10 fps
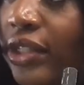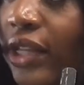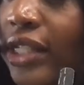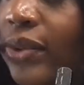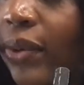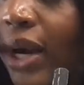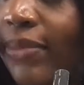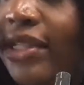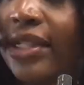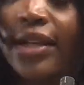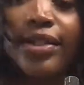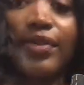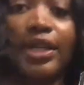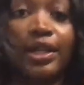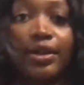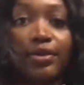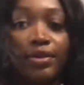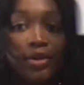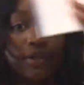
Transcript: So that's what I'm discussing right now.